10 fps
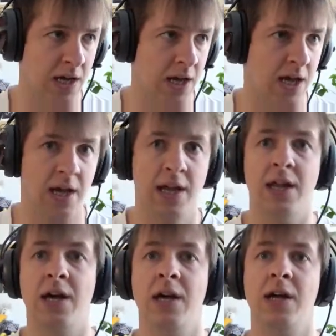
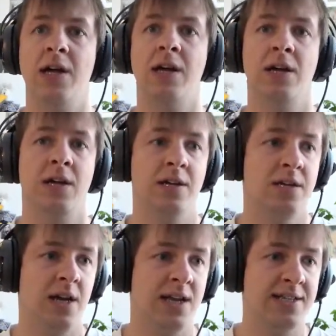And
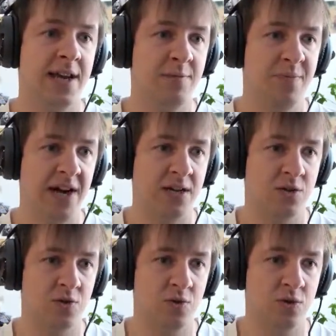yeah, let's head back
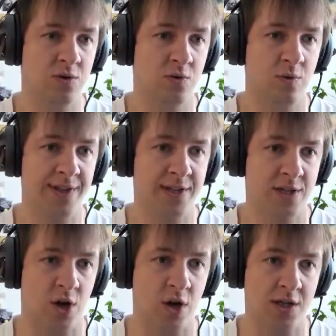to where
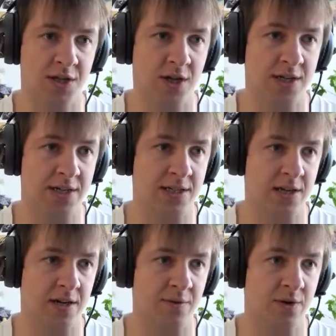this altar is
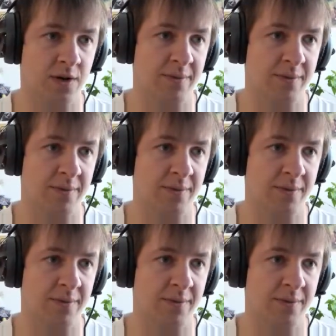and we're gonna